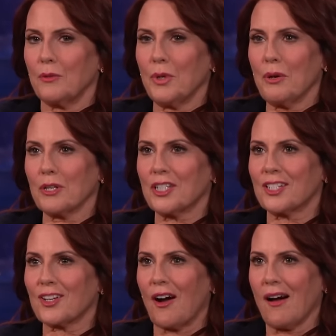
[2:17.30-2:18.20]
we were
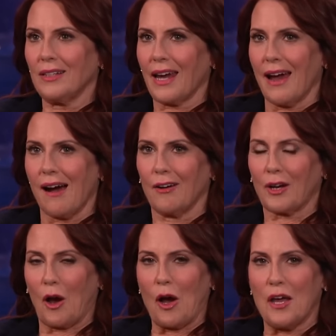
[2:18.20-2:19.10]
stalled out
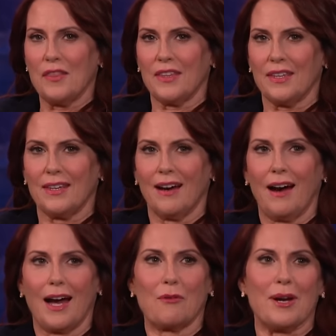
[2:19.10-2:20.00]
on the
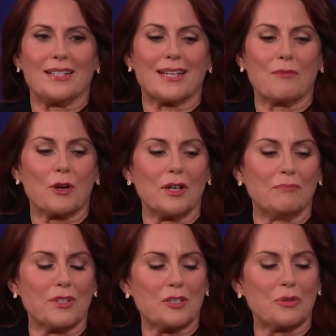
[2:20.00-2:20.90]
highway somewhere
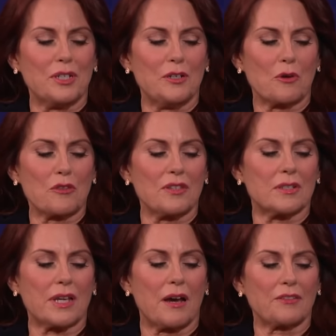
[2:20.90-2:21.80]
between North and
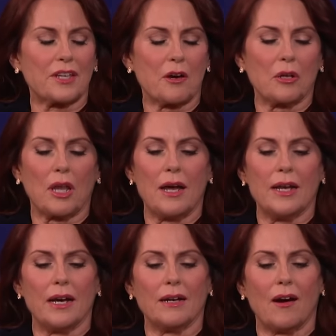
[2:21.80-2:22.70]
South
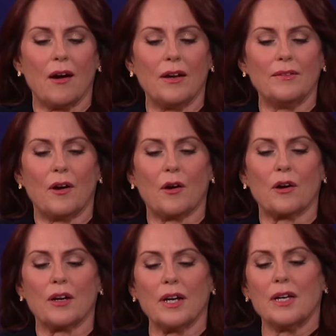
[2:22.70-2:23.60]
Carolina on
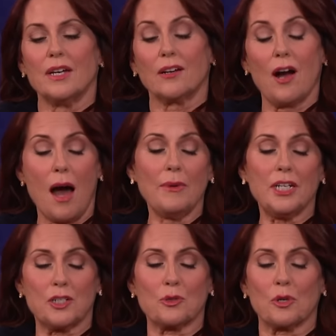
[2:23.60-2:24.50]
our
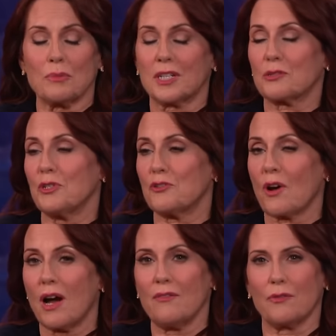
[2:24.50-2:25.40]
comedy tour because we
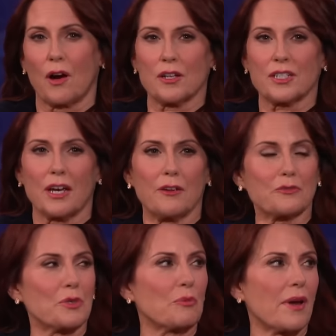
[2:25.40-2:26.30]
drive
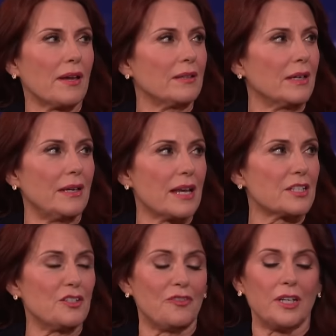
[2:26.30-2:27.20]
ourselves, we rent an mm -hmm.
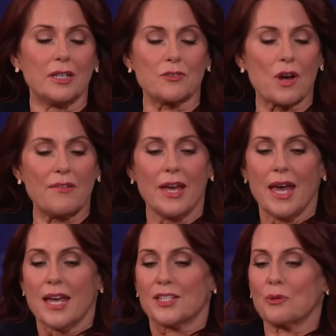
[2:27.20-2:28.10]
SUV and mm-hmm. drive. Mm
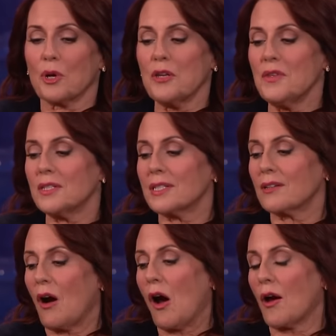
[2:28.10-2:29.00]
-hmm. So we're in this
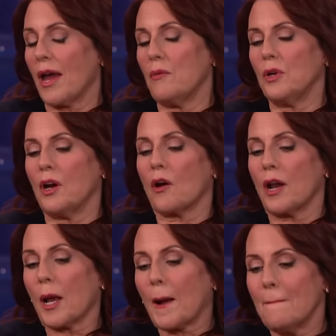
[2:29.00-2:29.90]
car and we are
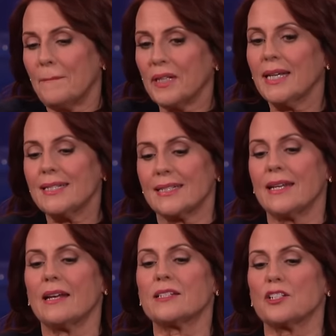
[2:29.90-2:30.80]
at a complete
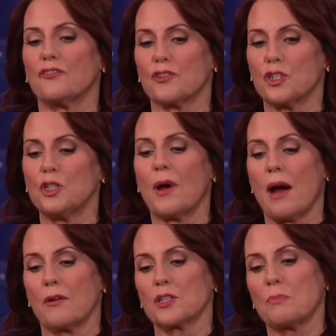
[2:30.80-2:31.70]
standstill for two
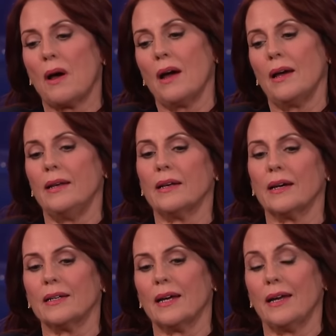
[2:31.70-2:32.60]
hours behind a,
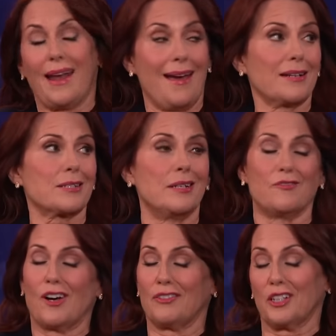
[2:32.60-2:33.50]
uh, an accident
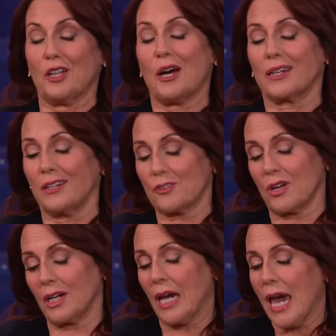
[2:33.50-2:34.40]
involving a logging
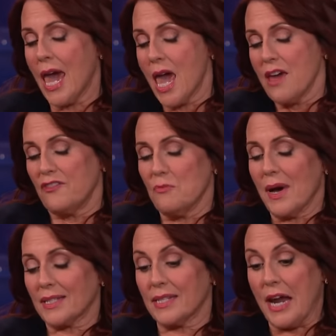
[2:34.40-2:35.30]
truck. If you
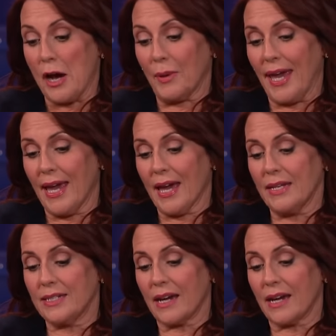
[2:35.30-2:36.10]
must know. And